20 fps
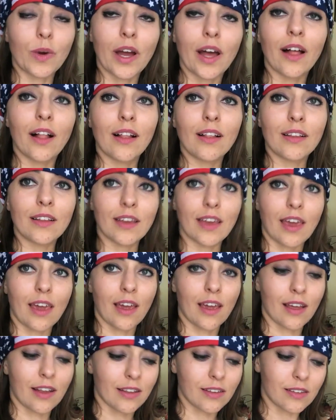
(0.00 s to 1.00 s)
well
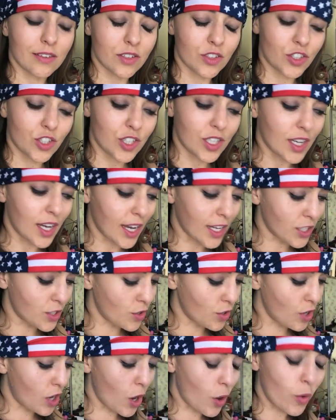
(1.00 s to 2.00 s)
and she
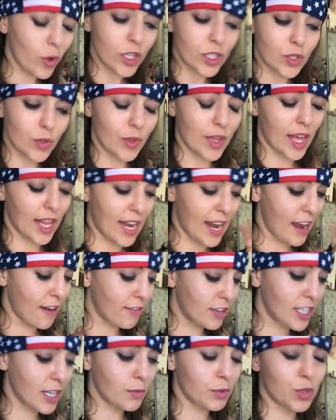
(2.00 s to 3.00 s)
has to go and do that
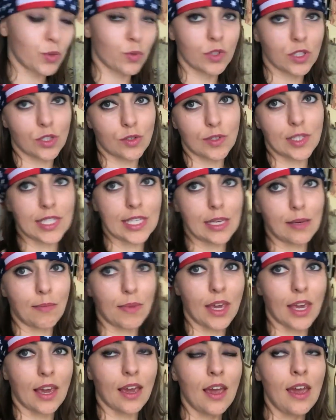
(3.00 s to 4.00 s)
every time she wants to see
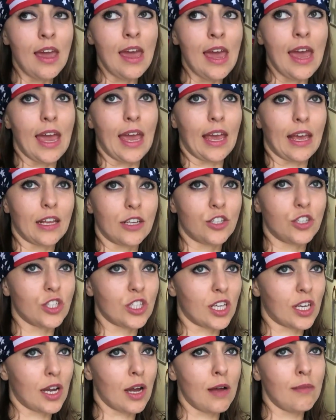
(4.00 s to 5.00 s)
me and
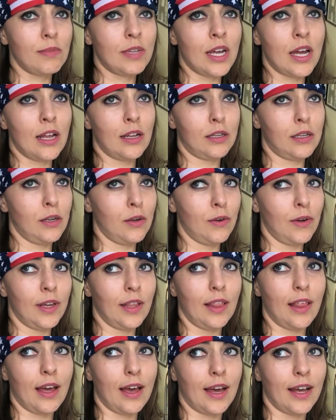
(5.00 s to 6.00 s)
she's like i'm done
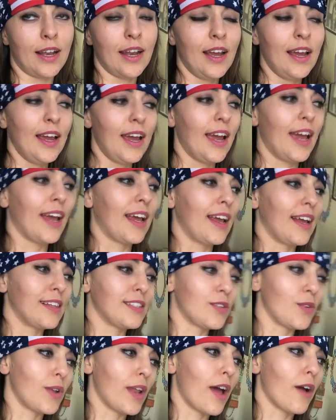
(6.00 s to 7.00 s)
doing that
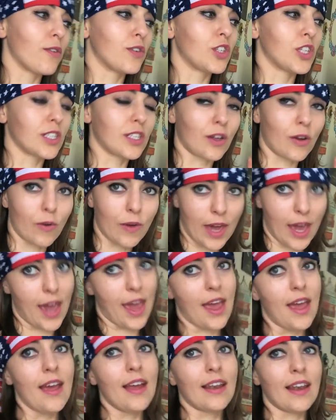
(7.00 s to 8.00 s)
and so now we're just like
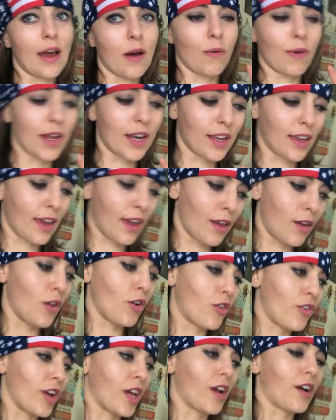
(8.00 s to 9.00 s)
okay now we're gonna get
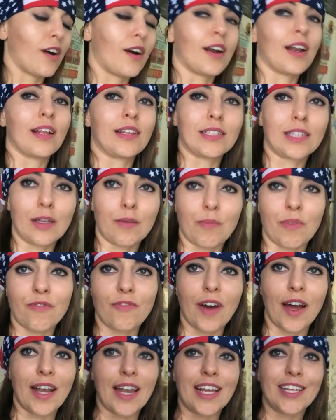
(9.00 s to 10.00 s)
your green card and it's gonna be
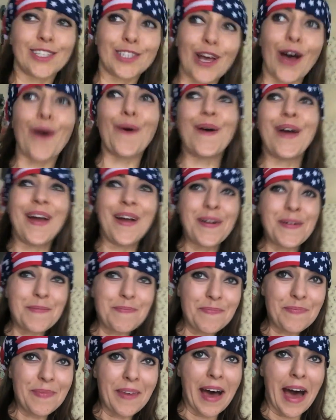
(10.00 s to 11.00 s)
fine so
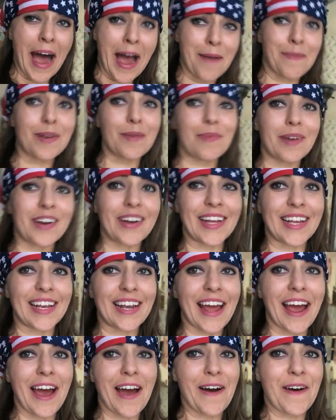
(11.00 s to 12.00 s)
i'm an
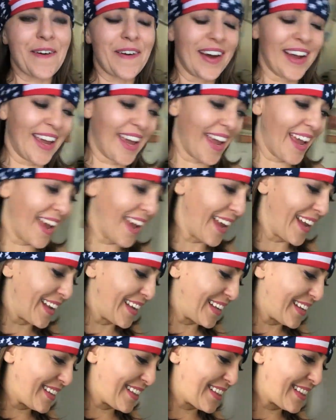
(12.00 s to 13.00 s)
american now
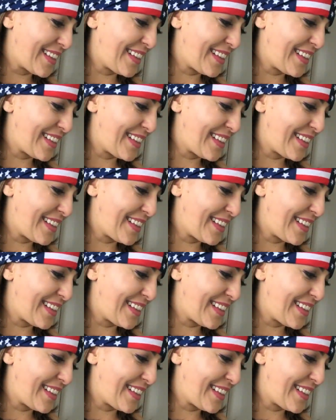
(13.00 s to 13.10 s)
and